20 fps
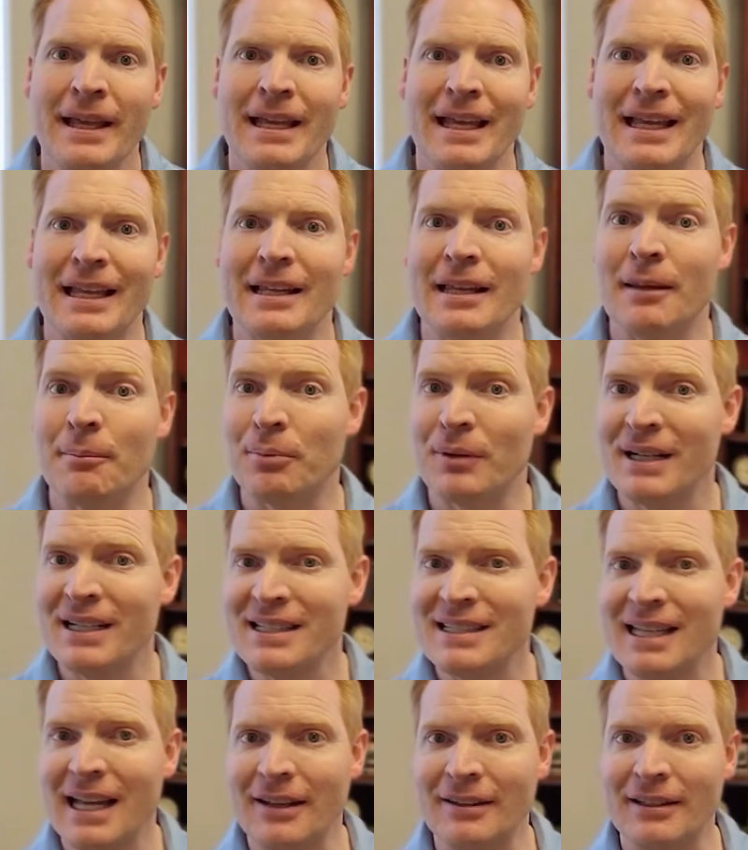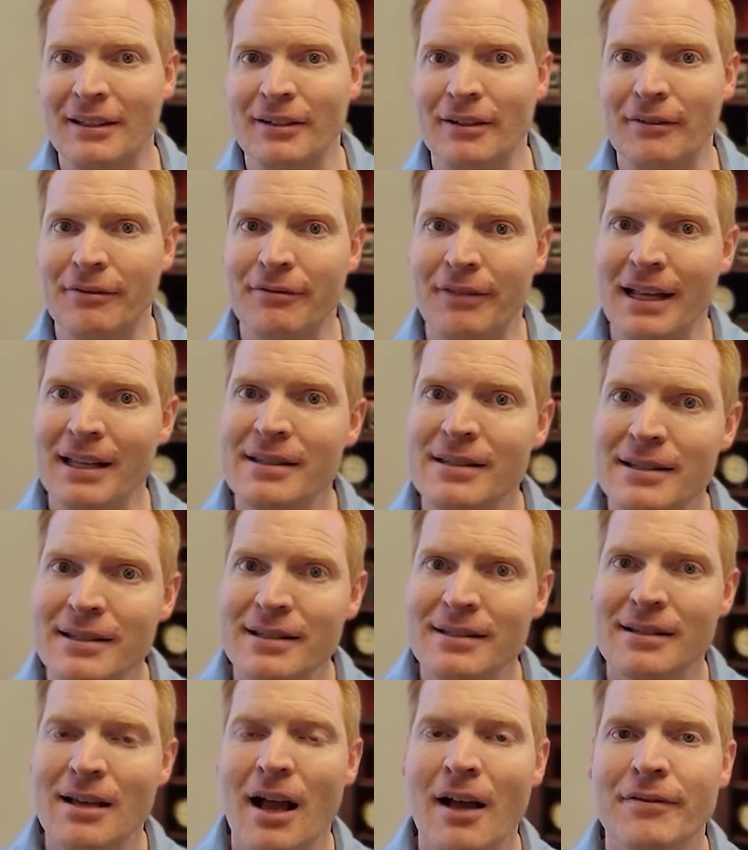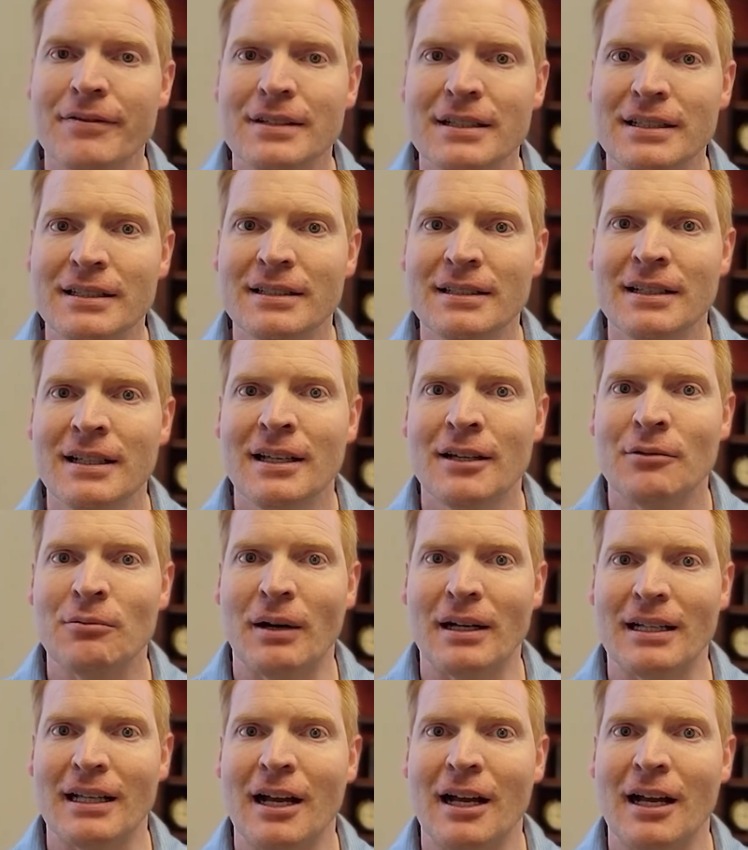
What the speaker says: It brings down their defenses often, right?